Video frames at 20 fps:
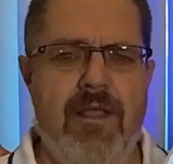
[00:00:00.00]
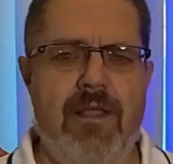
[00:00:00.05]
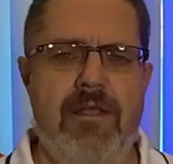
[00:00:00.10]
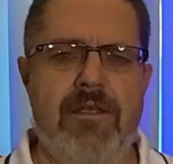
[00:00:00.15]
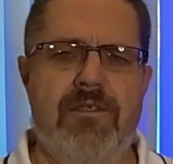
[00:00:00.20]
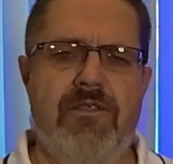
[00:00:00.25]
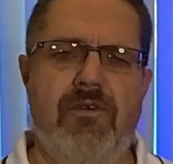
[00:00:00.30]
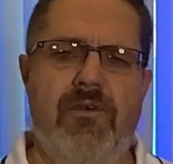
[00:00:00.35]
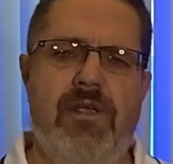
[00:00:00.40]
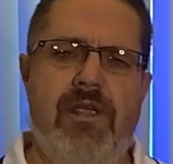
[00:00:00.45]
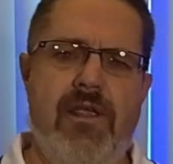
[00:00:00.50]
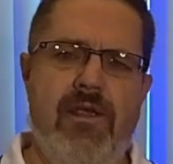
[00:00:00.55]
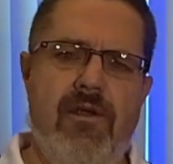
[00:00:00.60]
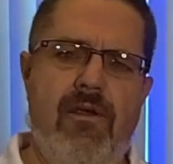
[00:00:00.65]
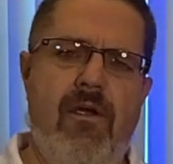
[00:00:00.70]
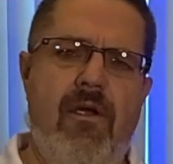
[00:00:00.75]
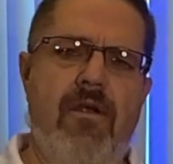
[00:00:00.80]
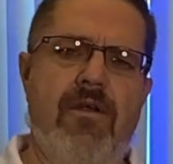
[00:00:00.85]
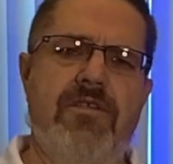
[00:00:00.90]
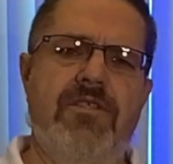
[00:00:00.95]
So here
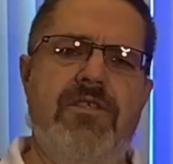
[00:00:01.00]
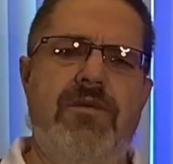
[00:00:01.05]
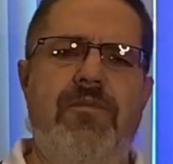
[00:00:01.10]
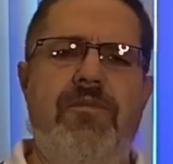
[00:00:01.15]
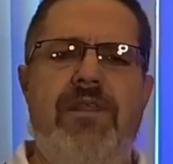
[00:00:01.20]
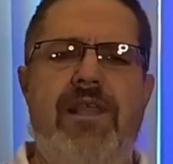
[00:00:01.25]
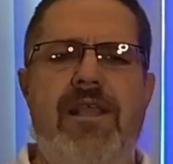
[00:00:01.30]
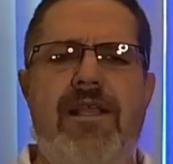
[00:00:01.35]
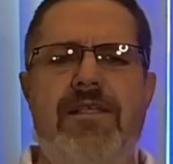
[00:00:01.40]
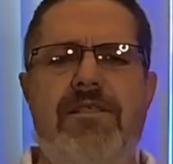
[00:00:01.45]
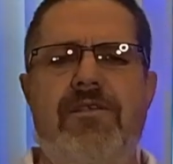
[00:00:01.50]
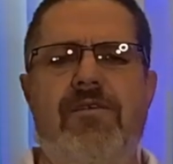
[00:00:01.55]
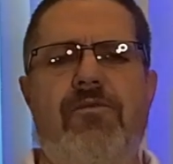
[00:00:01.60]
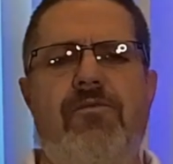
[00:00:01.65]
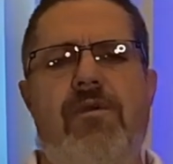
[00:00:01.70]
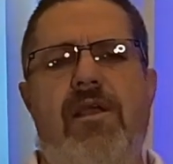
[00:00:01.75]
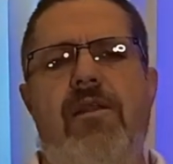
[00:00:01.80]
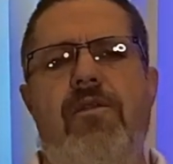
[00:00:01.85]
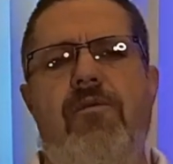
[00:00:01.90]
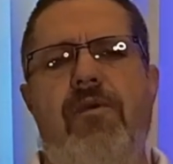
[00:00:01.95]
are some things, though,
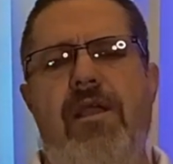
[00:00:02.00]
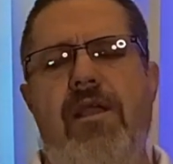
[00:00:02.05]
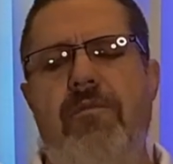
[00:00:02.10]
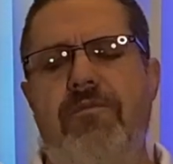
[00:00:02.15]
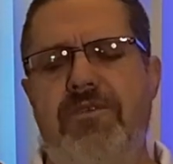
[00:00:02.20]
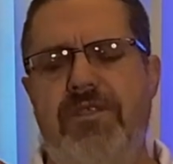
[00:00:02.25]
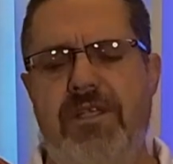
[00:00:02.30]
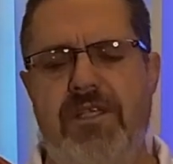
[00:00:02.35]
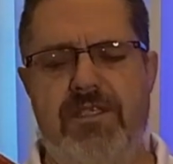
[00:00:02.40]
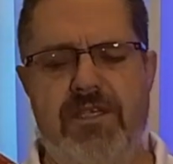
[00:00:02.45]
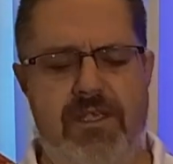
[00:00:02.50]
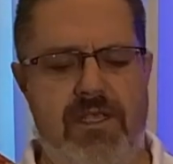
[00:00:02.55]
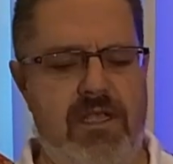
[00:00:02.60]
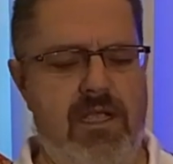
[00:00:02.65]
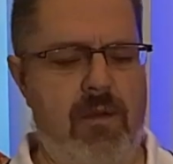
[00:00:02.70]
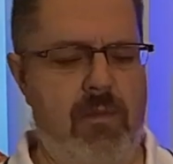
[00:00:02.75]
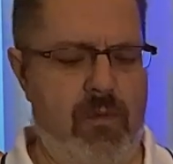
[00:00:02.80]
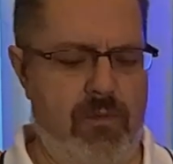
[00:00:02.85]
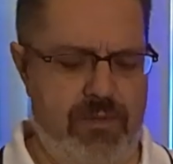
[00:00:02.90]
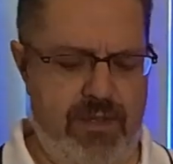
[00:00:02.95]
right away. I'm just going to tell you a
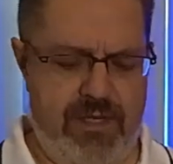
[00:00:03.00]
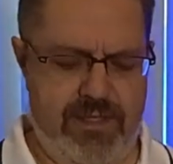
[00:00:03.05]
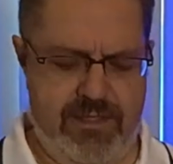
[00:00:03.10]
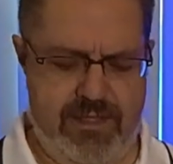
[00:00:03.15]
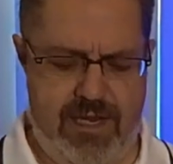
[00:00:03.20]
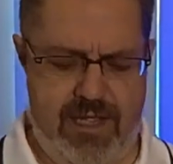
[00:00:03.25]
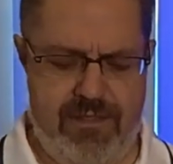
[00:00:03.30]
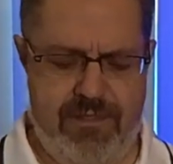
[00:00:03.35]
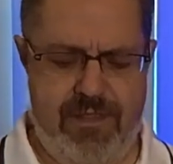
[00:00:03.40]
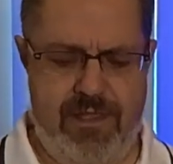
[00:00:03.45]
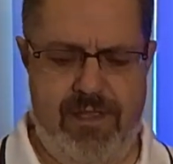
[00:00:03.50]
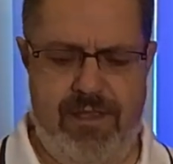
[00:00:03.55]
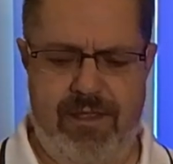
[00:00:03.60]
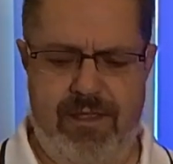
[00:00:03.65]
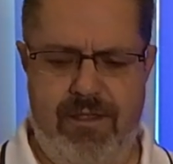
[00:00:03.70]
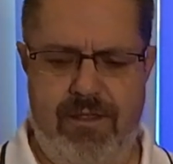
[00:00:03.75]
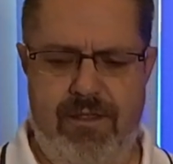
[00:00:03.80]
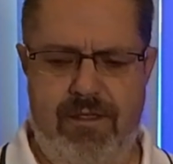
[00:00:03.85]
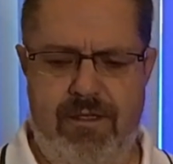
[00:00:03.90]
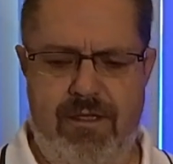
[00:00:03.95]
couple things that I
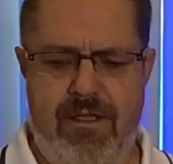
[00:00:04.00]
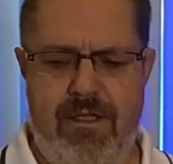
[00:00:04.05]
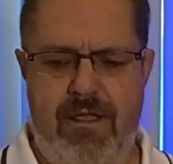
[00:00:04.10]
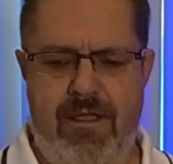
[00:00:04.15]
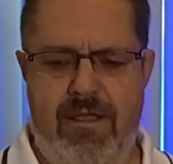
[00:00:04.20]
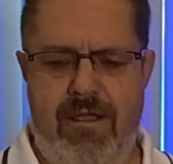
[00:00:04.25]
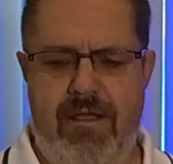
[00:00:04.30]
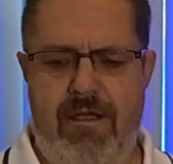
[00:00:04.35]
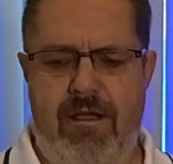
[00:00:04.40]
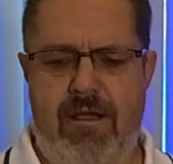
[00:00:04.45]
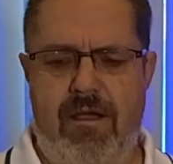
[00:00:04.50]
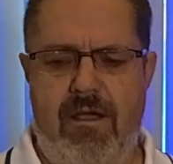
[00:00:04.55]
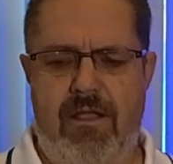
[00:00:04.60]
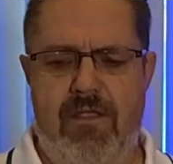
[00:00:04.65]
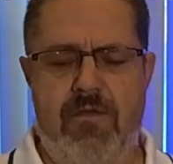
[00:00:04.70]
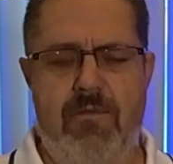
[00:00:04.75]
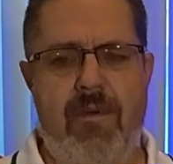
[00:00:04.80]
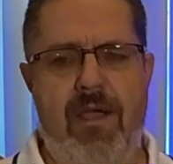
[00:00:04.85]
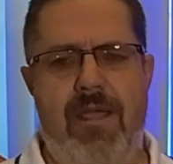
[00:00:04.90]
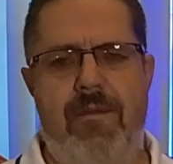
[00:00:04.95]
think
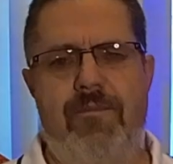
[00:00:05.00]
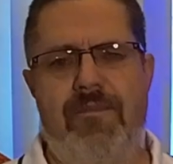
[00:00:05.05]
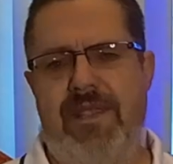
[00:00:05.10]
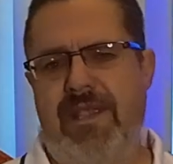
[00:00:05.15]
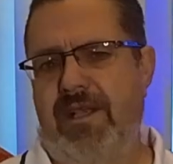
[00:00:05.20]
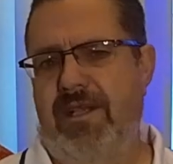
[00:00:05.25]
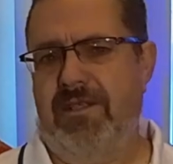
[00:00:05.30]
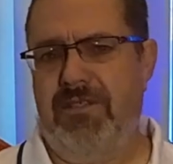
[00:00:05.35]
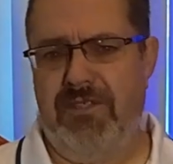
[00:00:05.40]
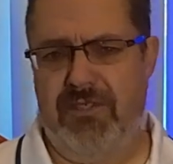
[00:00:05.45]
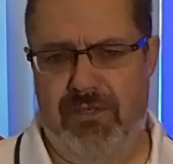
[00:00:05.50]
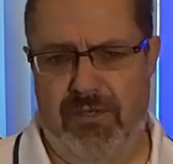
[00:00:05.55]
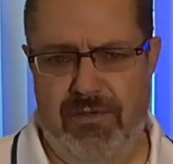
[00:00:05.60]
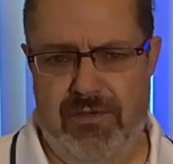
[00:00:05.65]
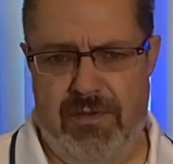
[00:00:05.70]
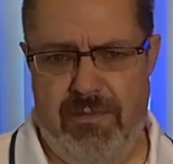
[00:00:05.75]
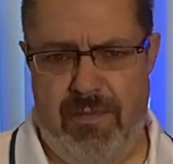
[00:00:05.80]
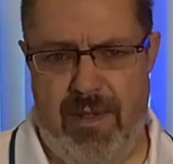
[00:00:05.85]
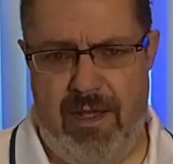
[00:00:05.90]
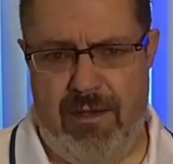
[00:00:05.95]
you might be
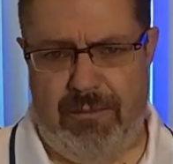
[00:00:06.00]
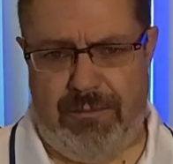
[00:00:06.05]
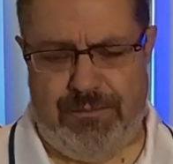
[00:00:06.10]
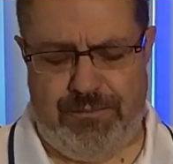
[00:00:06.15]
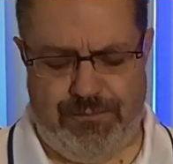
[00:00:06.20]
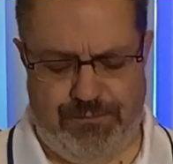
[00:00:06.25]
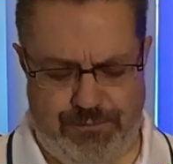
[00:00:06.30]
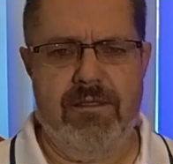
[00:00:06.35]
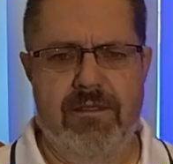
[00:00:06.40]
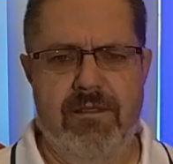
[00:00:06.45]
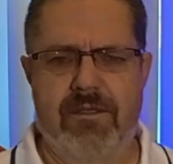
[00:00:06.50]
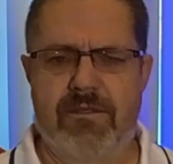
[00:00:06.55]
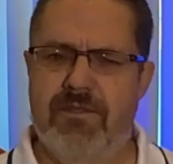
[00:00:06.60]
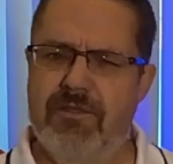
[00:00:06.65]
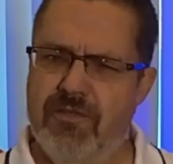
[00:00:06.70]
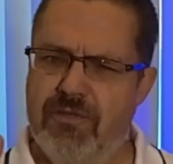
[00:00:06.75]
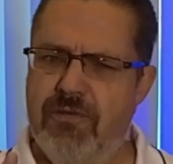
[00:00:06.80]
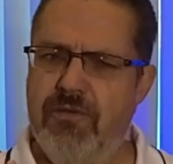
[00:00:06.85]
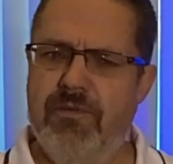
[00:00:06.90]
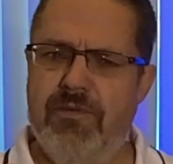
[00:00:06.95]
concerned about. There's
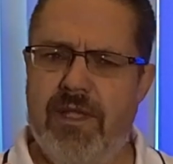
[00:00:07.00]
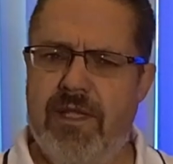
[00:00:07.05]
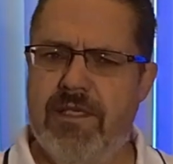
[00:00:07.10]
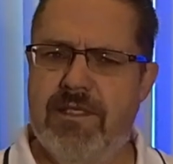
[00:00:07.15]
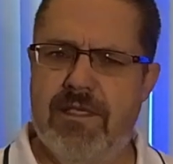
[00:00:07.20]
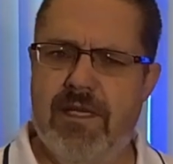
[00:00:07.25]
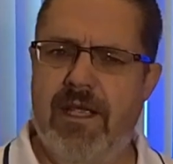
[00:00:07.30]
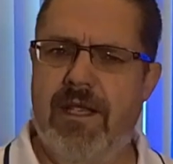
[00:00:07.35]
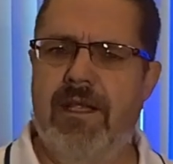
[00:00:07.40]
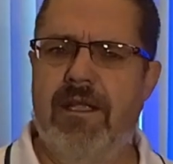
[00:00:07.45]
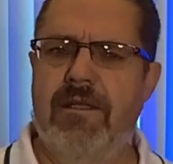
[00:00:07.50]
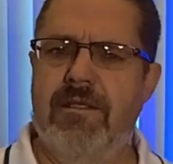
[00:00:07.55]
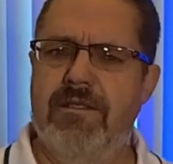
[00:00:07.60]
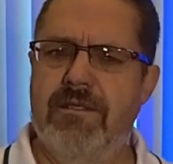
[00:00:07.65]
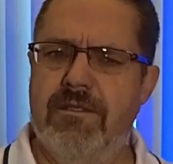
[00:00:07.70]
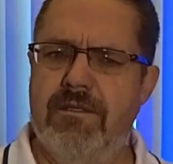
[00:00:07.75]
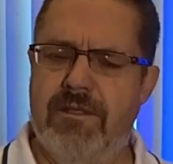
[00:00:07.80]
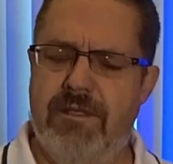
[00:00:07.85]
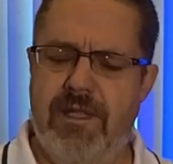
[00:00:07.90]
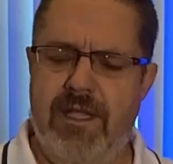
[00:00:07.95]
2 things that I can
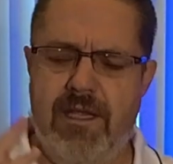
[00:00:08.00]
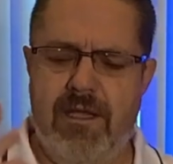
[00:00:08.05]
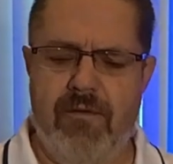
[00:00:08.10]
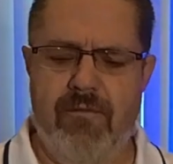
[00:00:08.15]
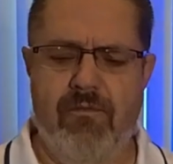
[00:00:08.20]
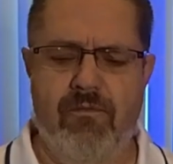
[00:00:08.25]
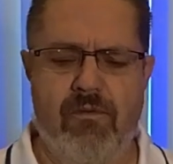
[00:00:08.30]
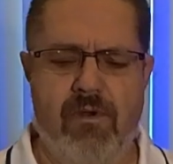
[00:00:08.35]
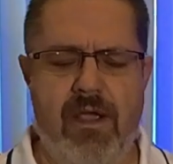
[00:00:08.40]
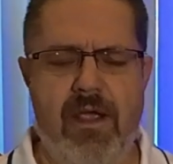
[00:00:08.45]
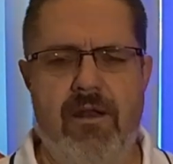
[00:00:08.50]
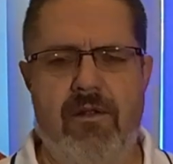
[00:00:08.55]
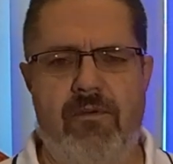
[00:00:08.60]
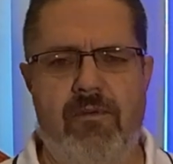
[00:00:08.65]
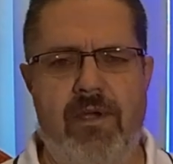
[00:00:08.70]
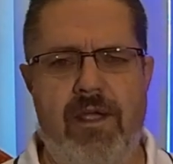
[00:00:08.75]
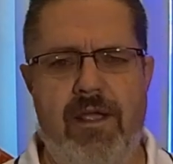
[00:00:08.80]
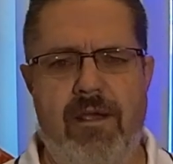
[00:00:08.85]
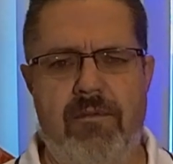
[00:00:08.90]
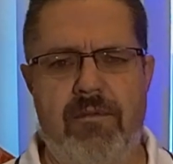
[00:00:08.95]
think of right
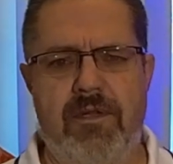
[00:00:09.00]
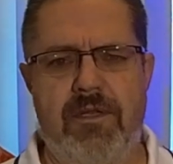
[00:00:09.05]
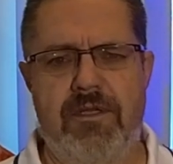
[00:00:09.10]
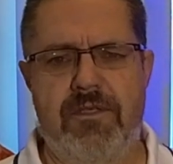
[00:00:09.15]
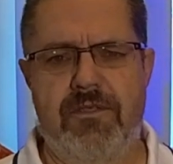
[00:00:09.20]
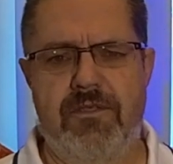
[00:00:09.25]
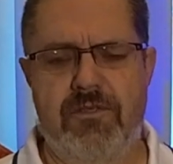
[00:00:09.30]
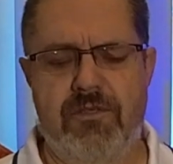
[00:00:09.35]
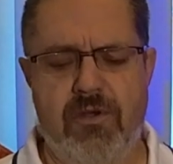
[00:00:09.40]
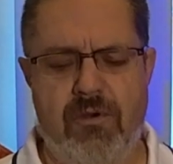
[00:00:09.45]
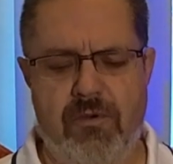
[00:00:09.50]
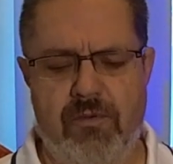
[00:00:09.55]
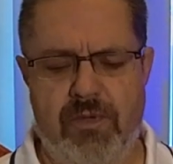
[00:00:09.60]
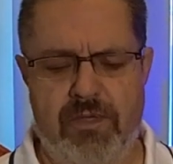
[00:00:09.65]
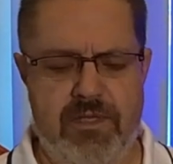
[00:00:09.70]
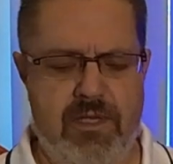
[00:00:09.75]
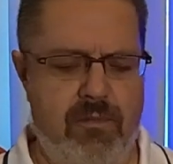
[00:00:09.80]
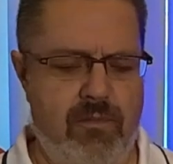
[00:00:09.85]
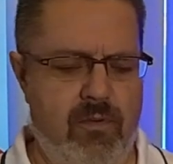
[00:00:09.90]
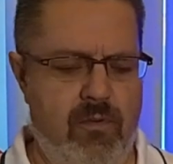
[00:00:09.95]
away. I'm going to go with
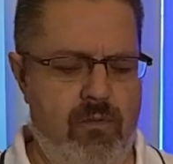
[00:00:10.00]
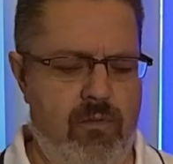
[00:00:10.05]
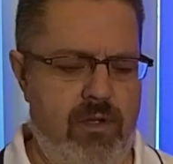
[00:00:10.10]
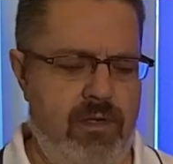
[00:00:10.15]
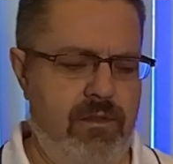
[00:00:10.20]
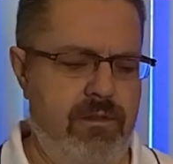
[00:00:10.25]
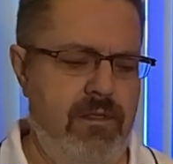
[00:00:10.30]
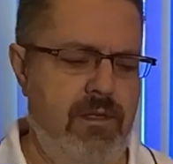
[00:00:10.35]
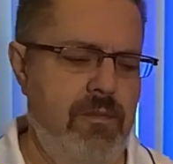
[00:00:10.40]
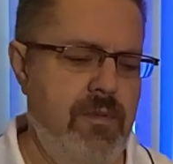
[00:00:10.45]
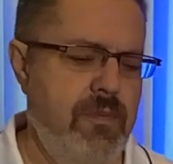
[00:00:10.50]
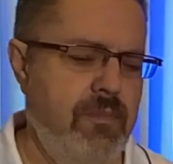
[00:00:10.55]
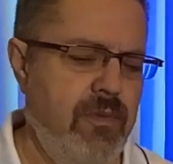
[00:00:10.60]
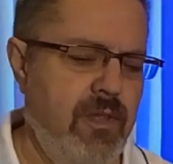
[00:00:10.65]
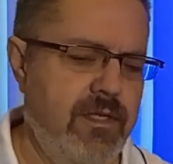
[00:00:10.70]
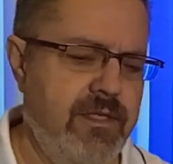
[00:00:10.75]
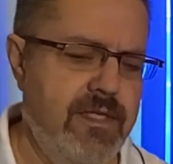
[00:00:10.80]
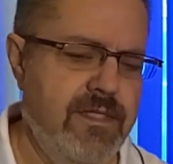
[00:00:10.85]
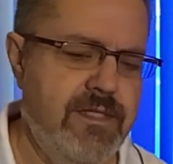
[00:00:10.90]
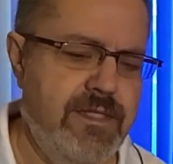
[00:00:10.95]
number 1. Let me
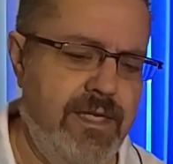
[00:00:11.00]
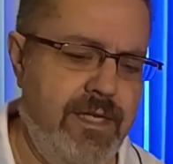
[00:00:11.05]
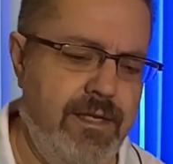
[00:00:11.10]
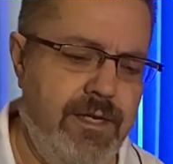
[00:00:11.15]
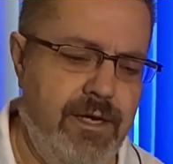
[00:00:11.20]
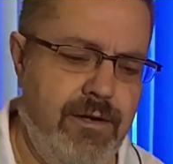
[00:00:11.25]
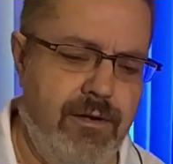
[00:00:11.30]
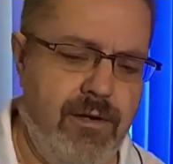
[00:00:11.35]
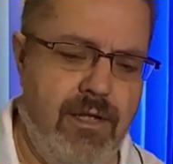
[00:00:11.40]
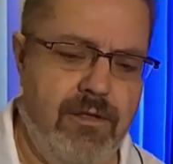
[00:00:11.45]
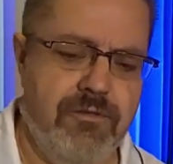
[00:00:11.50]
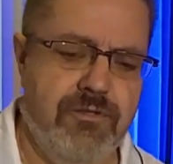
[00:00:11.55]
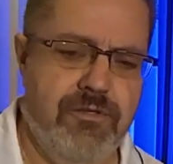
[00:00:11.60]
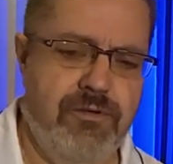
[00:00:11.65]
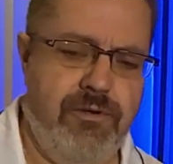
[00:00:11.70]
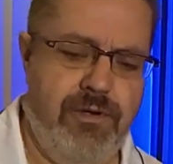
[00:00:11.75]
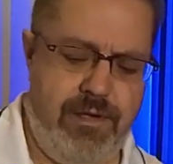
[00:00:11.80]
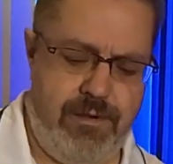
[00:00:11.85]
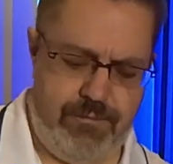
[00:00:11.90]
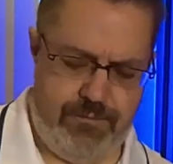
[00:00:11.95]
plug this in here and I'll
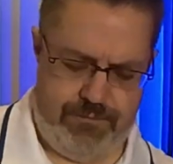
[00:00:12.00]
show you.